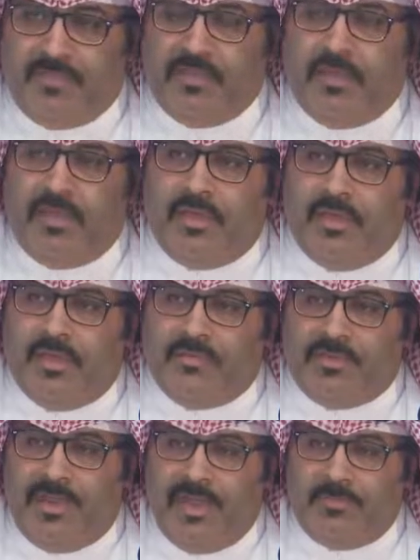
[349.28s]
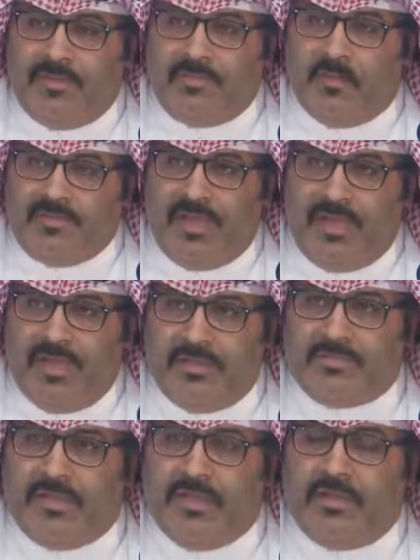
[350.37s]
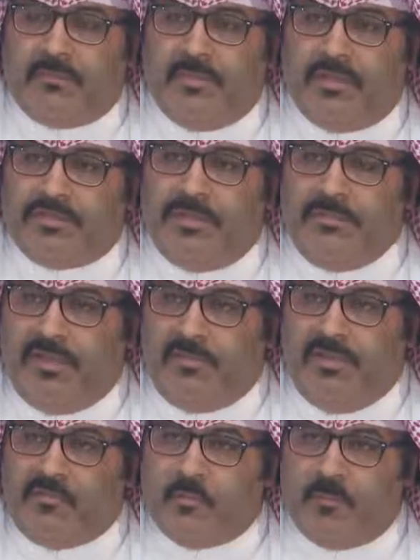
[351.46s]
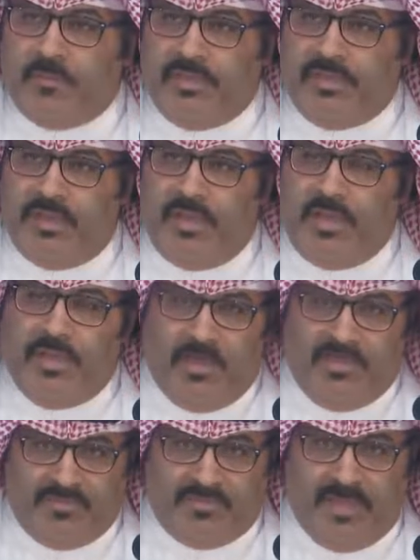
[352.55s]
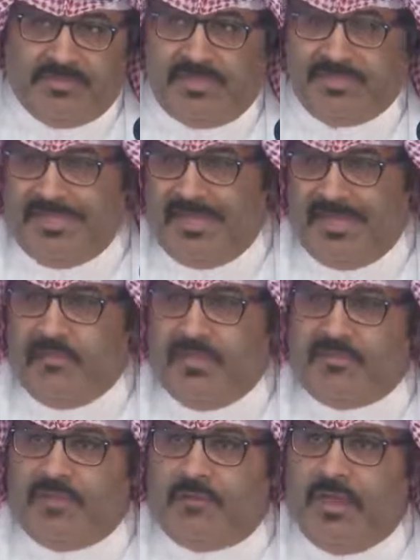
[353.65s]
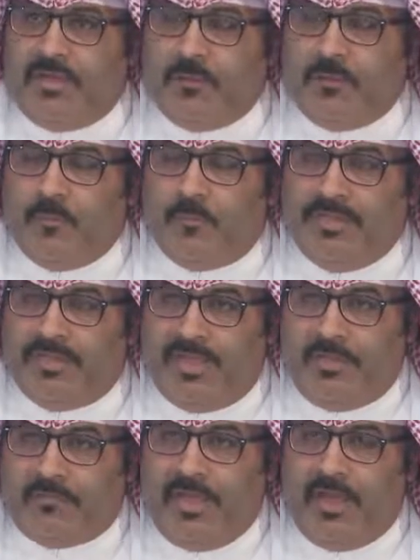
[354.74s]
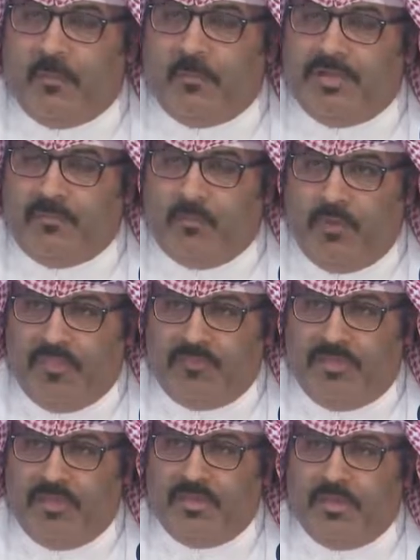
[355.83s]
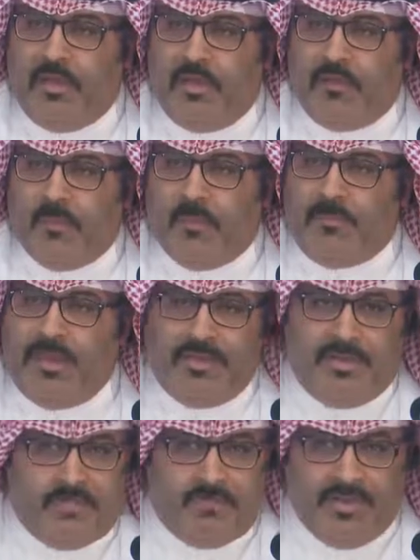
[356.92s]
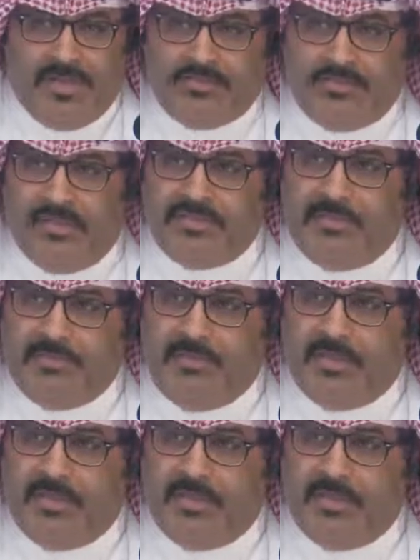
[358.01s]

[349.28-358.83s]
measures and guidelines in order to protect the health and well-being of all academic staff and students, and we wish